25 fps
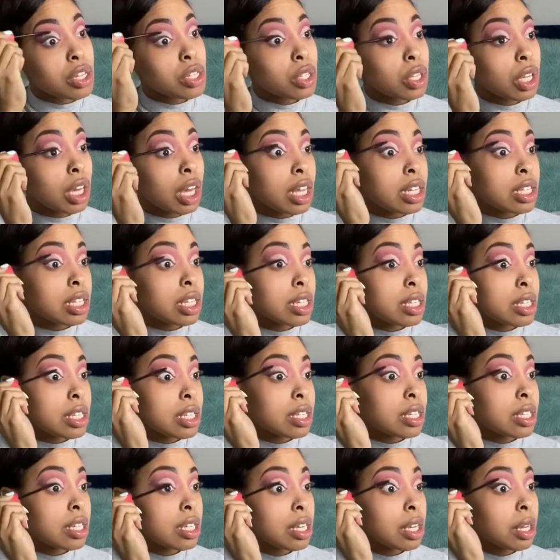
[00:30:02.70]
so you guys can
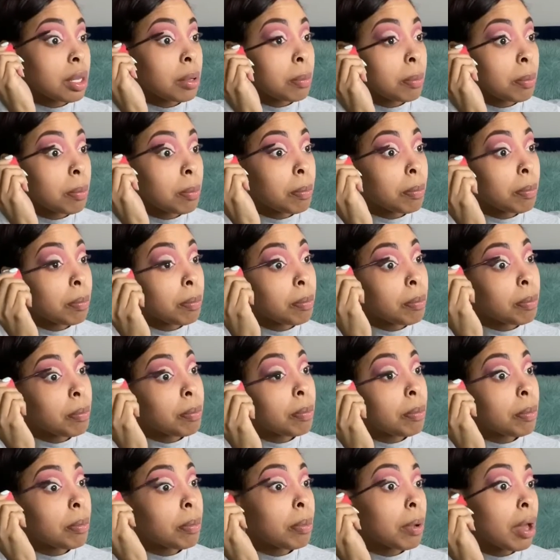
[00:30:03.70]
see.
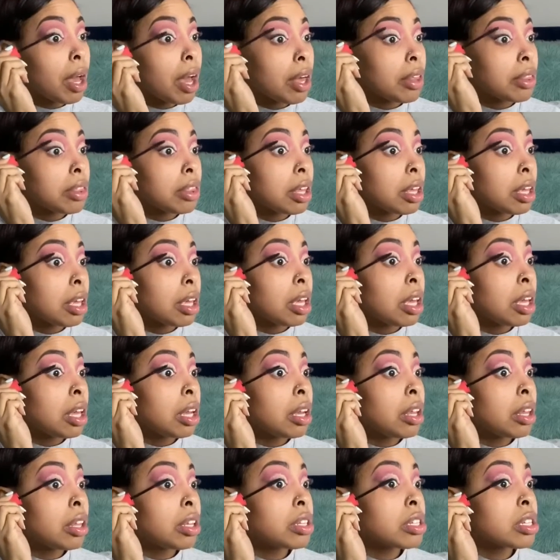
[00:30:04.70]
at the end,
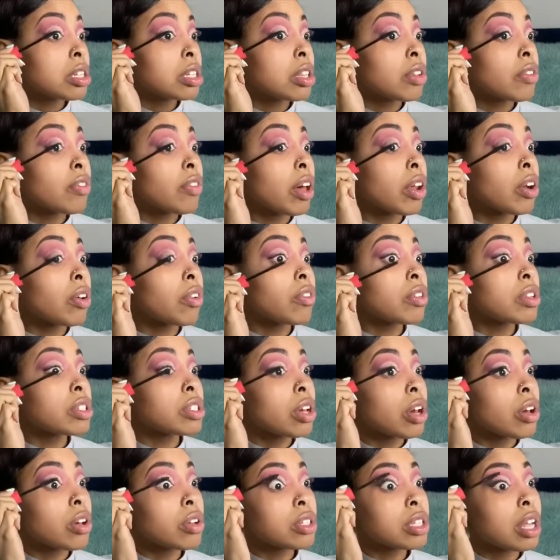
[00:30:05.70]
just the final
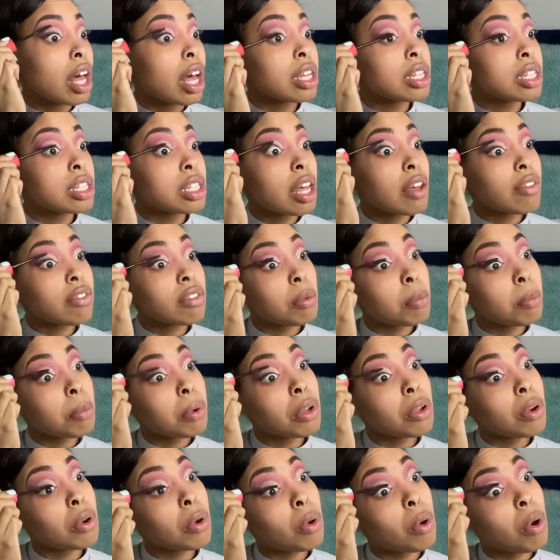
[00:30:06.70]
result. I just have to
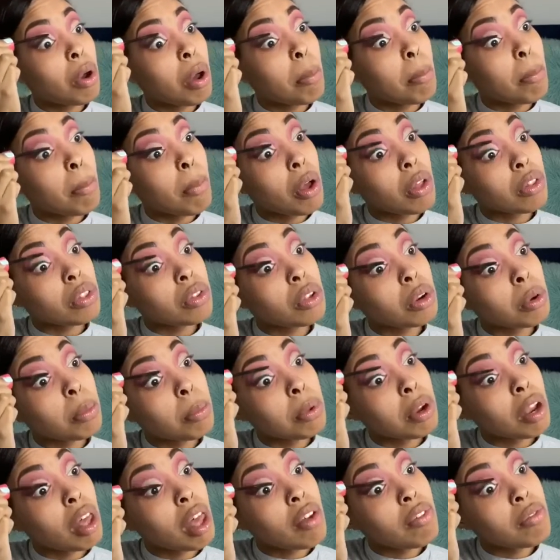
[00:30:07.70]
put on a little
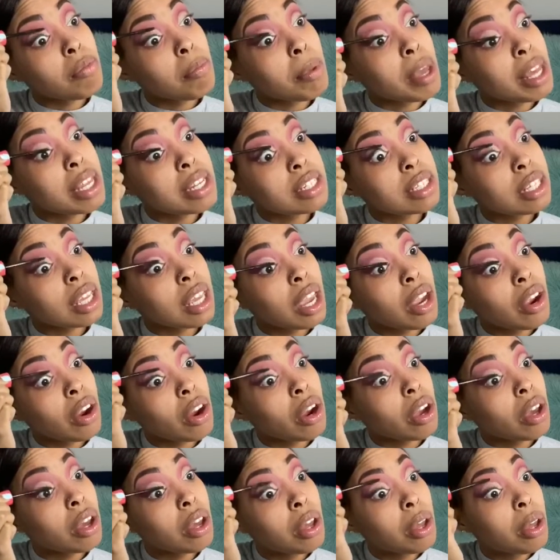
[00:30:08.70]
bit of
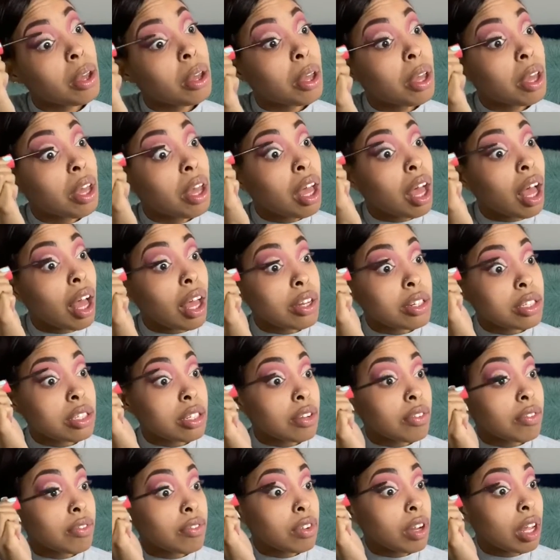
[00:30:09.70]
mascara. I should
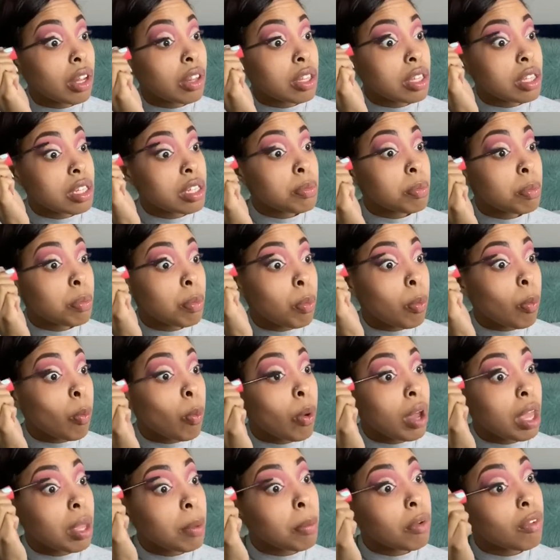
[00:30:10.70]
have done this
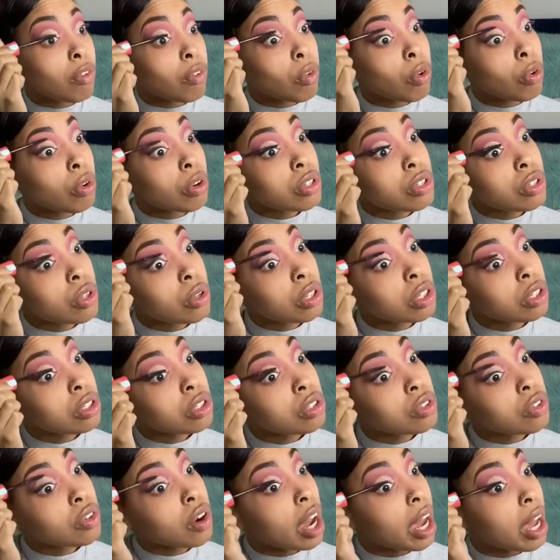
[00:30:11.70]
way before so it can
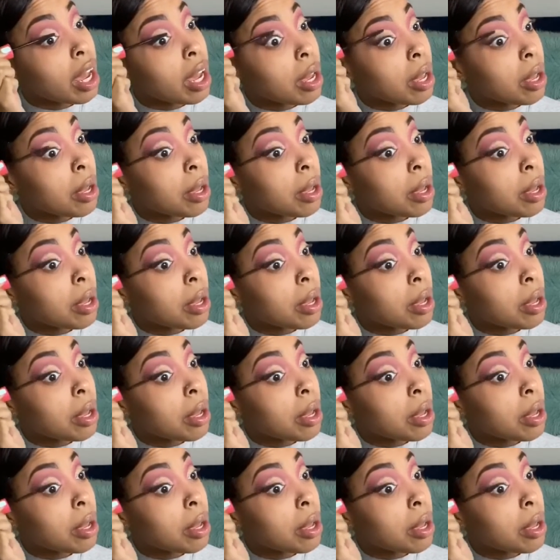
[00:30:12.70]
dry.